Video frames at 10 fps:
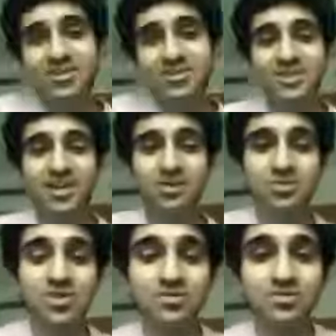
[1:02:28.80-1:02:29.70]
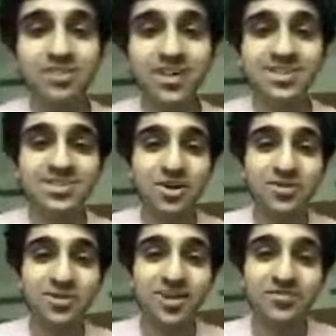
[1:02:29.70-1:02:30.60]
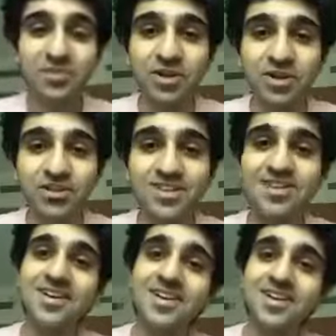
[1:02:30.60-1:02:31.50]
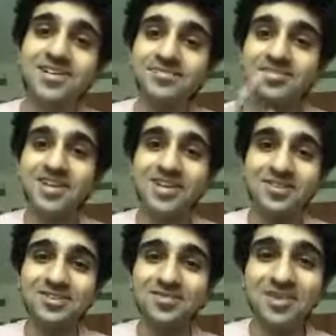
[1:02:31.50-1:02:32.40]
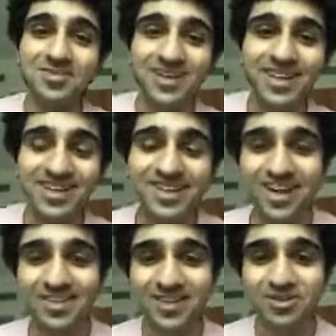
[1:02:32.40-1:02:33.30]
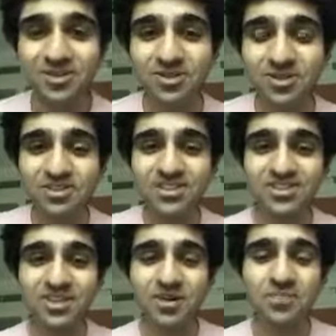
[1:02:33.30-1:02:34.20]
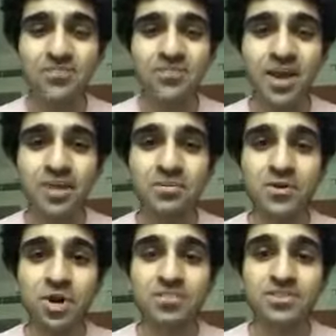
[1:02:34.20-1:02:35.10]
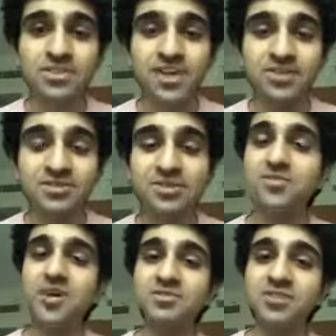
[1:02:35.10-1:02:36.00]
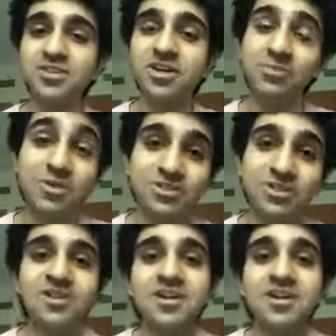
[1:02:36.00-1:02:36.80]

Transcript: Rahul Konapur, it actually sounded very familiar. And now you said Manipal. I think he was in MCOPS. I think he was in the pharmacy course. I'm not sure.